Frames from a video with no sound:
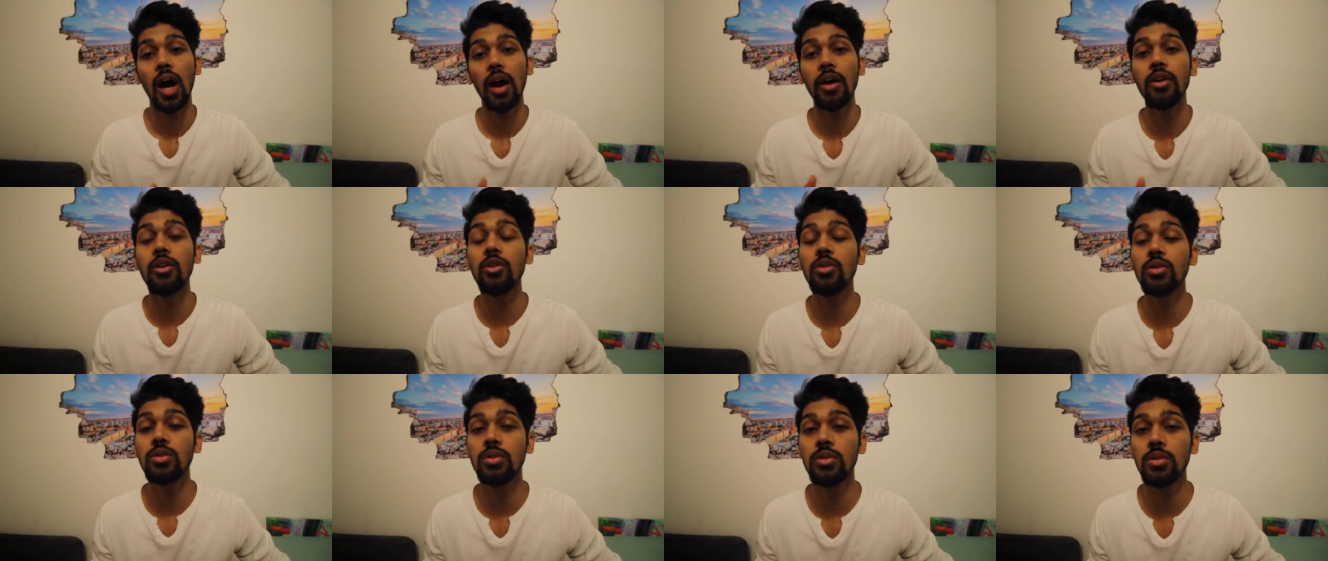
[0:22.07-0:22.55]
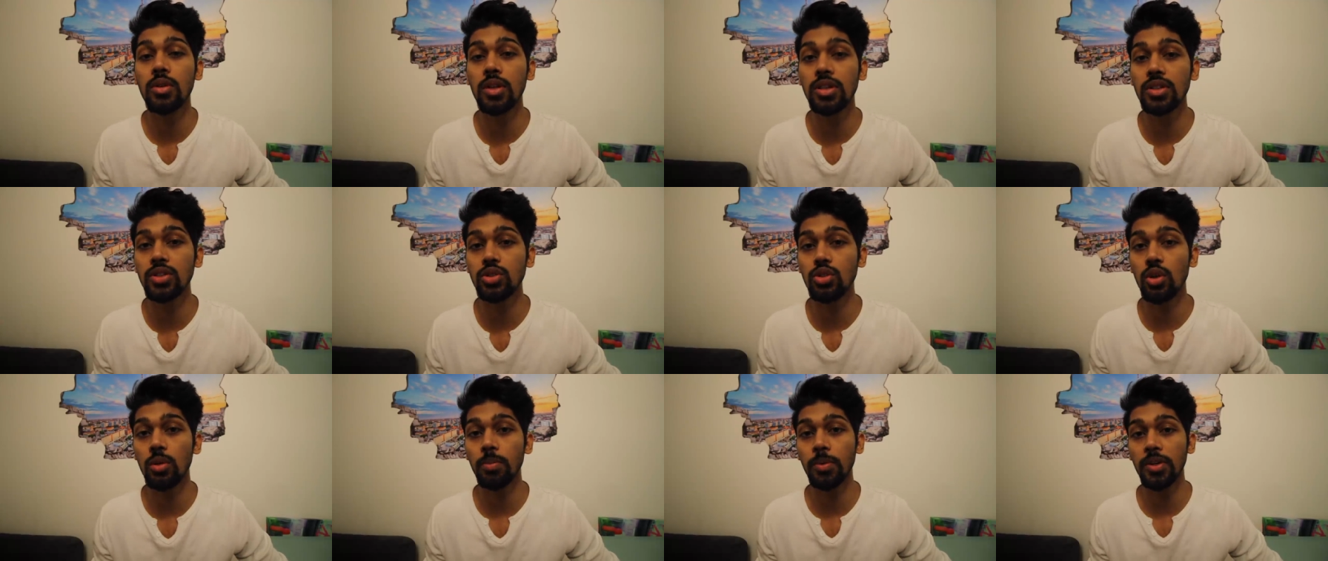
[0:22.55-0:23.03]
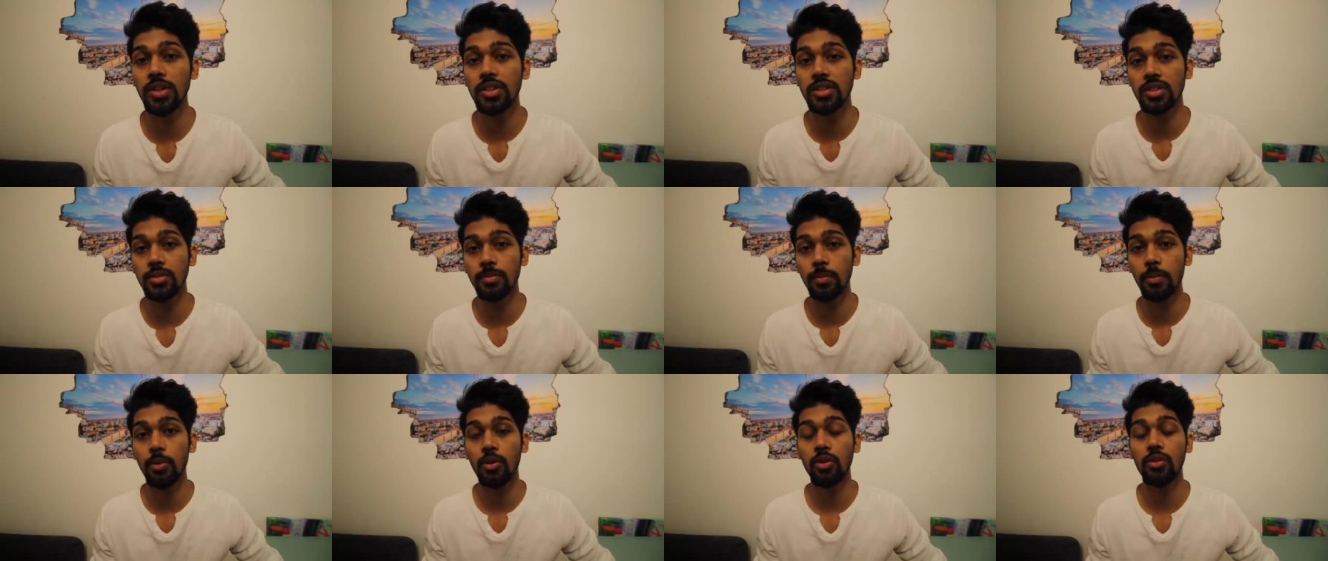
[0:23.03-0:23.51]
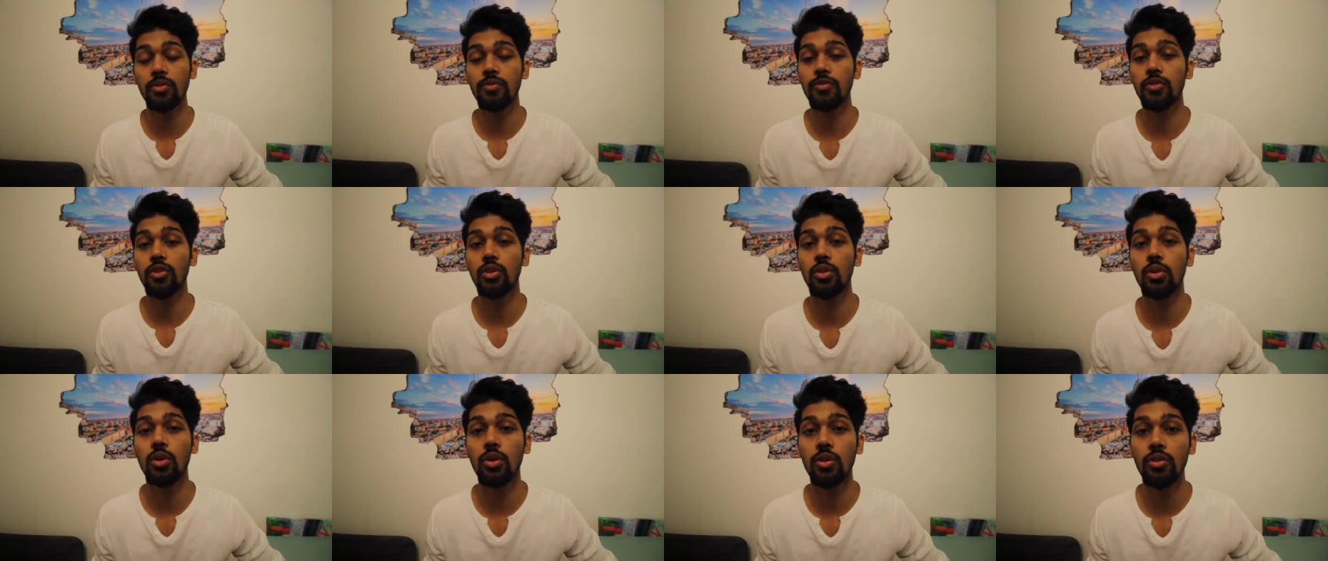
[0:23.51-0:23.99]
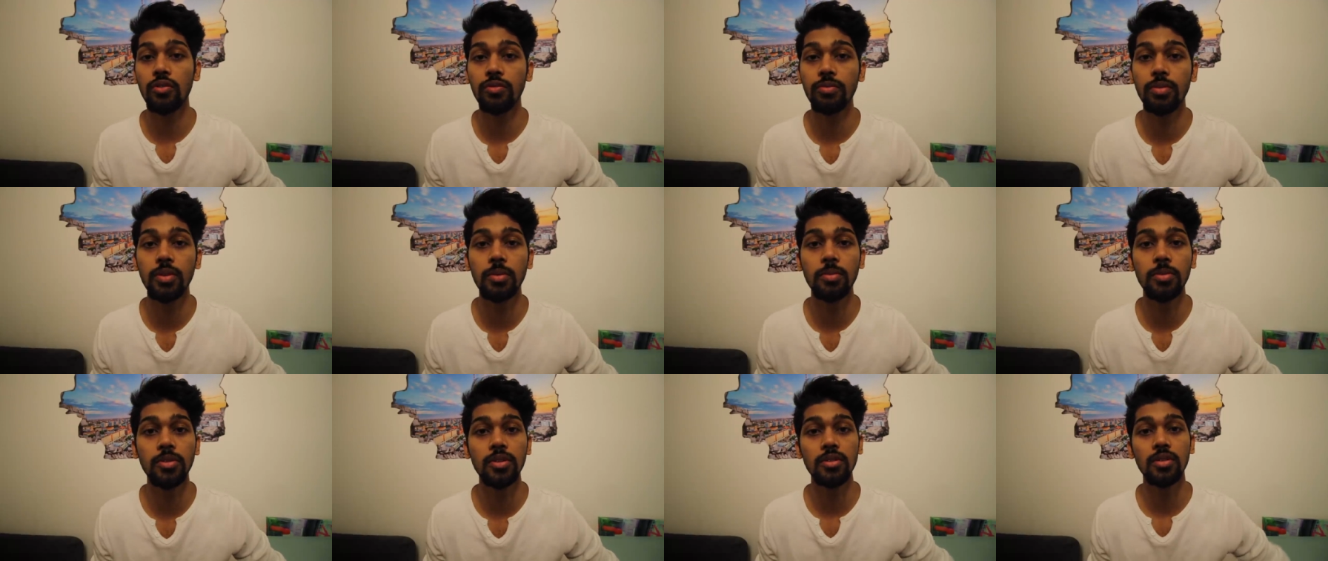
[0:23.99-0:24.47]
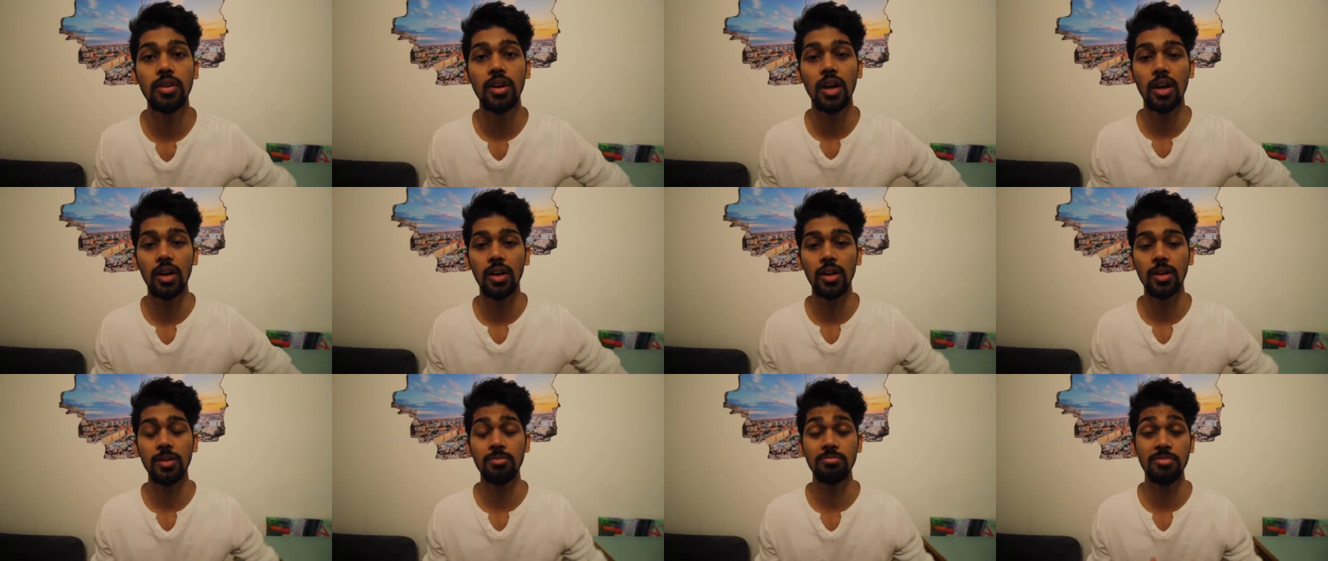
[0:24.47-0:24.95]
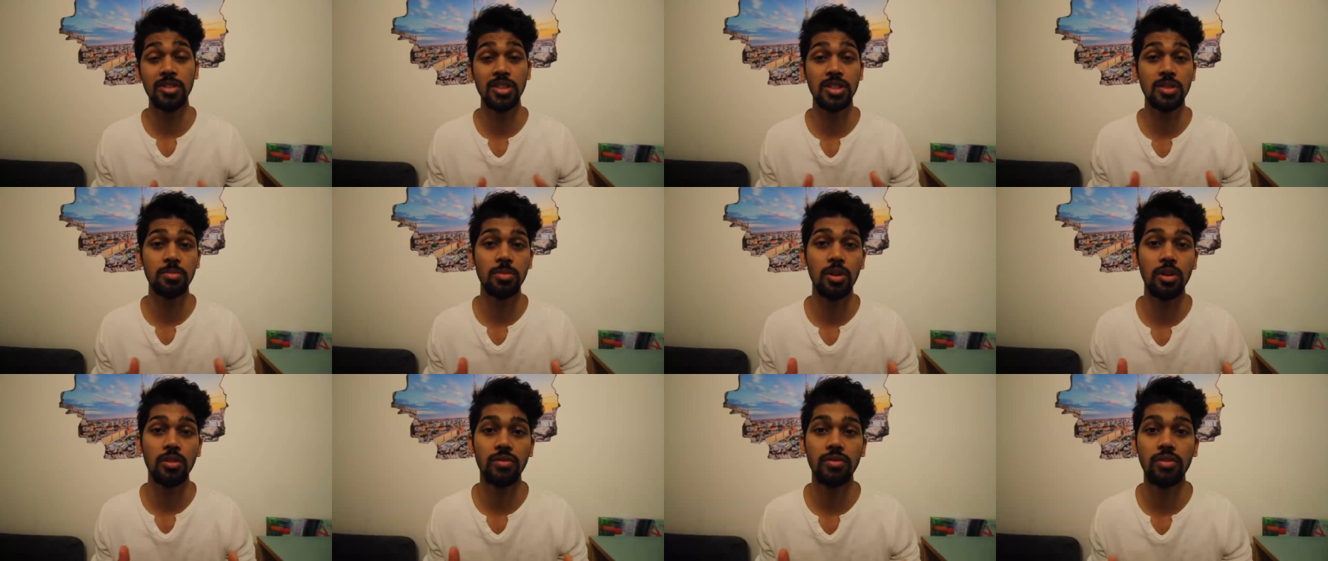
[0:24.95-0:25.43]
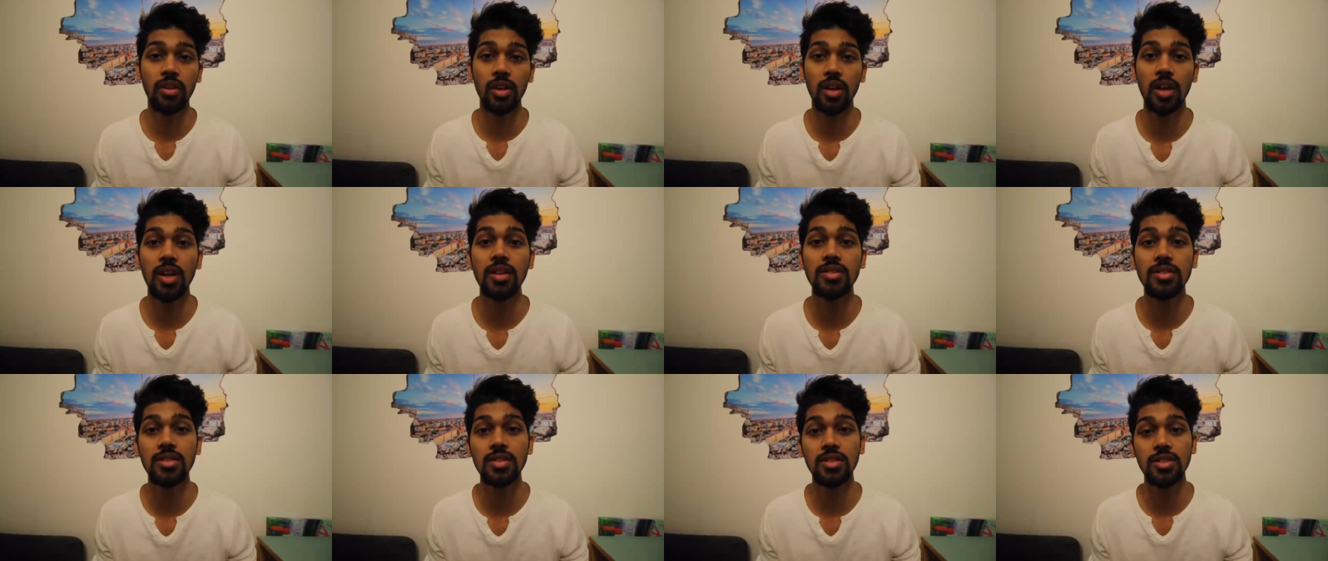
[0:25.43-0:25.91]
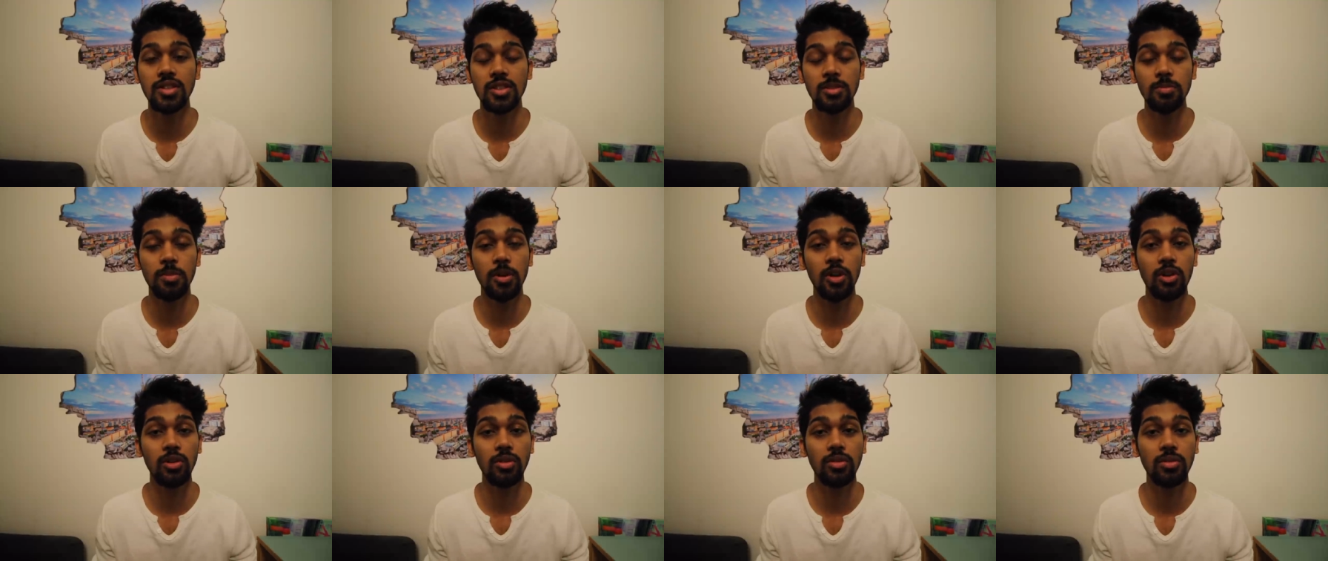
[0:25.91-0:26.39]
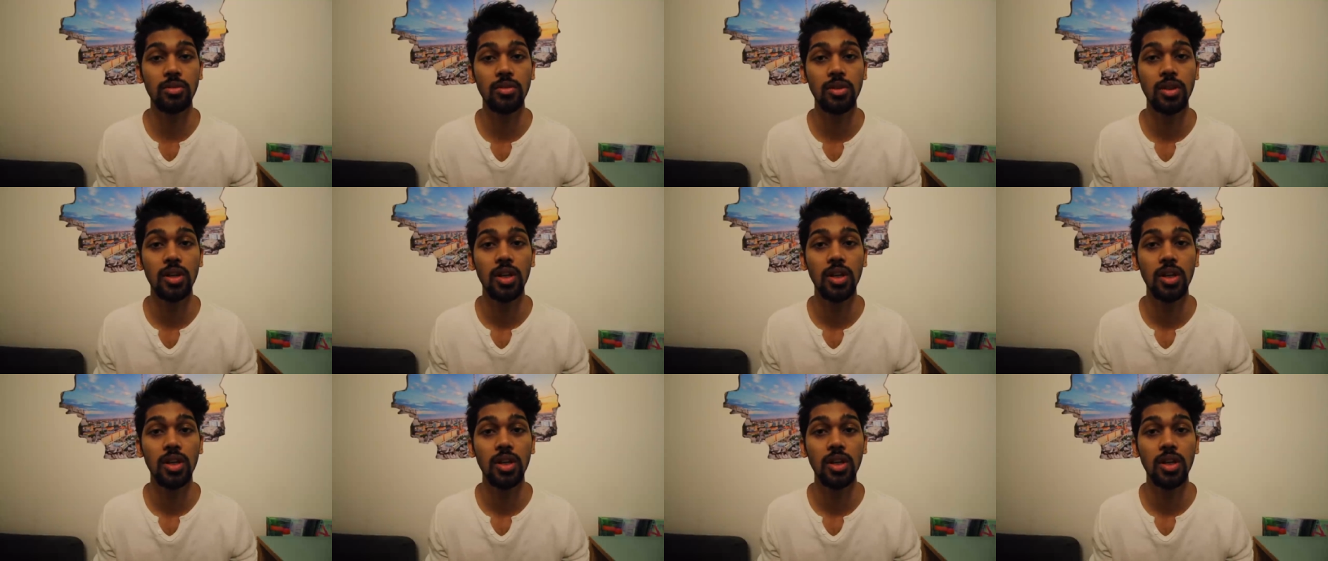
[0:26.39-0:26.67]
I know today's topic is important for a lot of people. Um, it's about finances, it's about